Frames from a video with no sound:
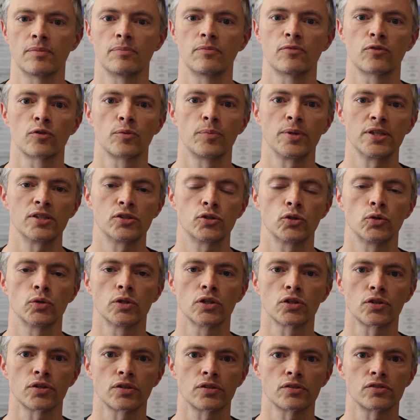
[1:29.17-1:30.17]
For B2
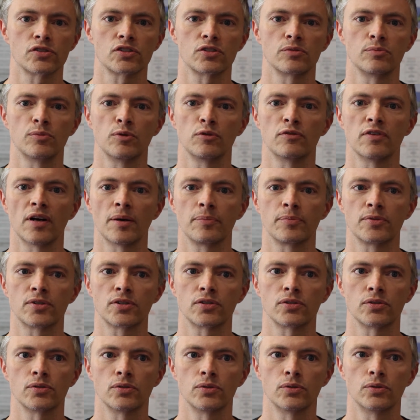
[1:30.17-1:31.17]
learners to move up
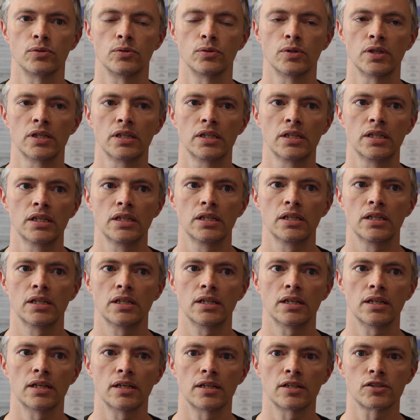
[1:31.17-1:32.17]
to
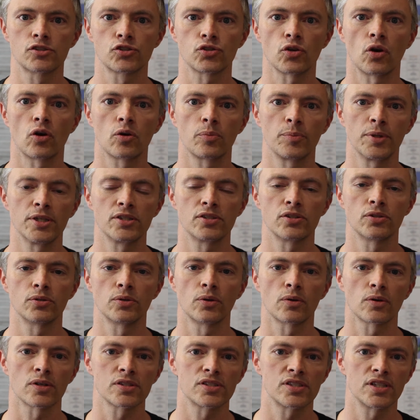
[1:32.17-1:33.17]
a strong
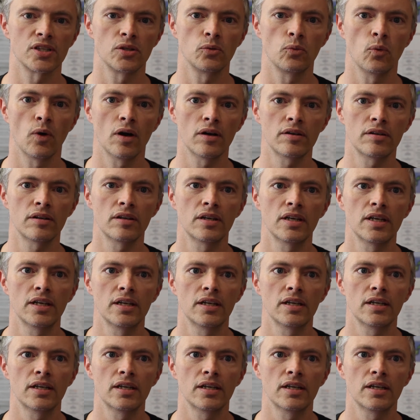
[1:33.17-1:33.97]
B2 or a C1,